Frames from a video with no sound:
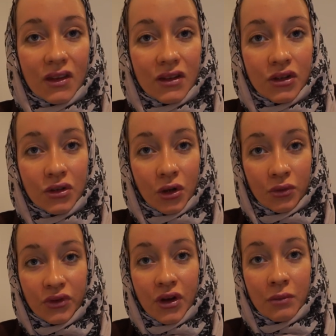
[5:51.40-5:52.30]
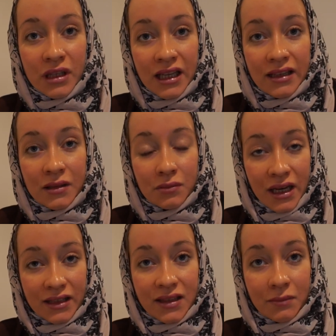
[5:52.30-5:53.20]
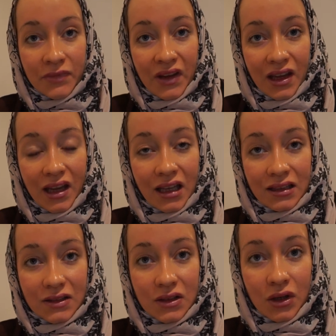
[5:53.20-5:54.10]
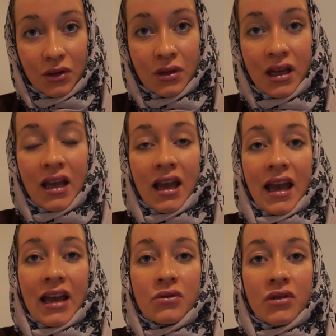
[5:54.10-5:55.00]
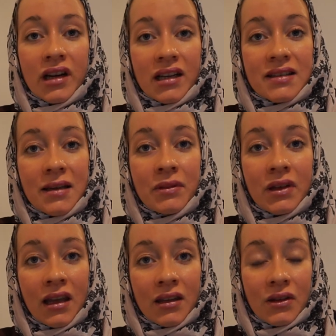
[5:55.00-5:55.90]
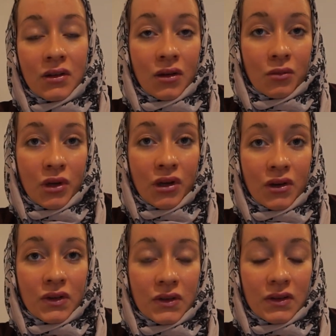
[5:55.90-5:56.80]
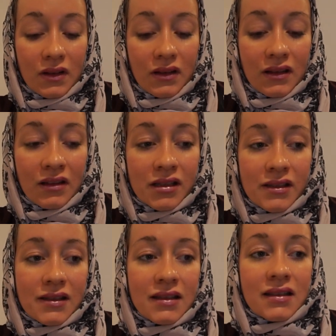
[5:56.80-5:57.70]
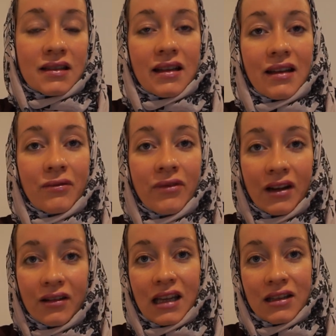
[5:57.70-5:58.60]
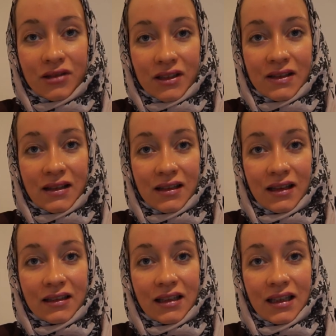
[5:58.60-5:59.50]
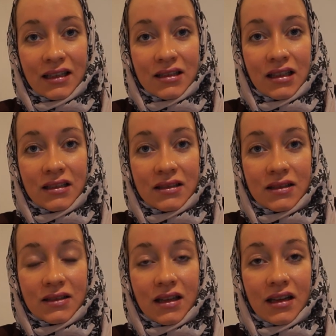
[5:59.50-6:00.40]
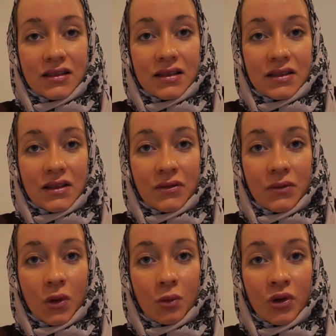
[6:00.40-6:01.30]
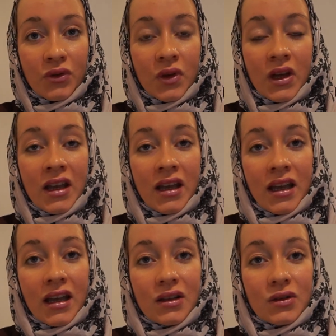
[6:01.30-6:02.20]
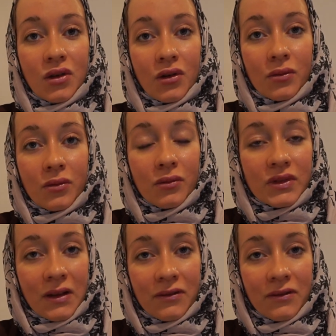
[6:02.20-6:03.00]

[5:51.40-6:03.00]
you know, dominated by something else, you know, and you are accepting it, you know, because there is this very interesting thing that actually is discussed in some form of, you know, some